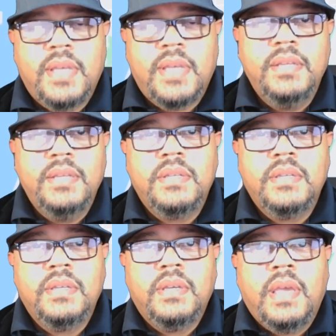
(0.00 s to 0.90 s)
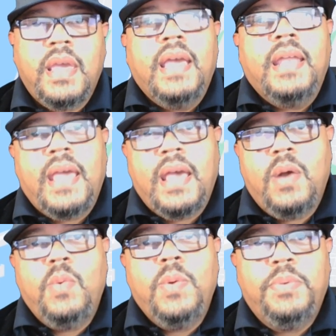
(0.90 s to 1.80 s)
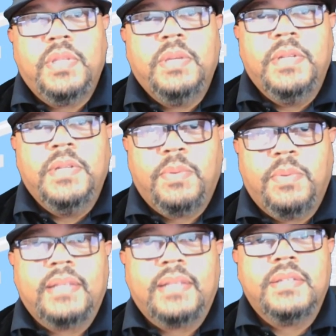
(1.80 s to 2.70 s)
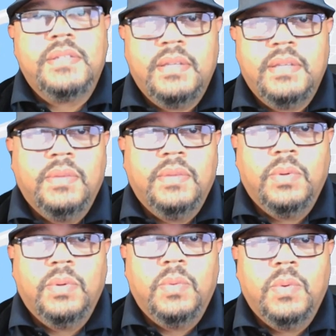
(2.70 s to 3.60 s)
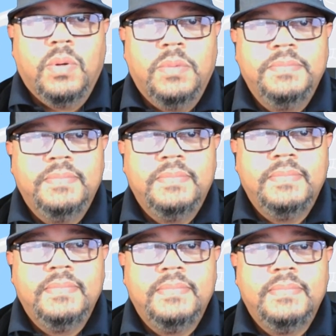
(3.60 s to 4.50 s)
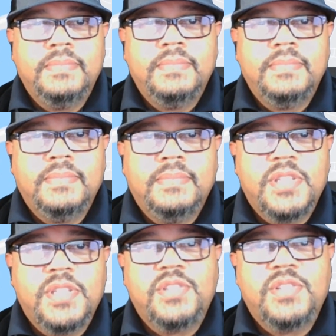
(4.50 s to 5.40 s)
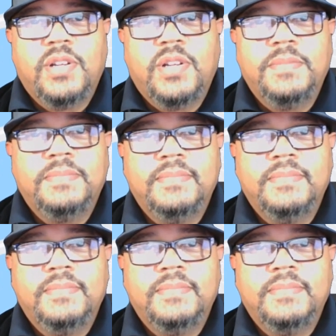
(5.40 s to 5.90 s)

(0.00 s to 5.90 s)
settings and how we put them into practice in the real world. Let's get started.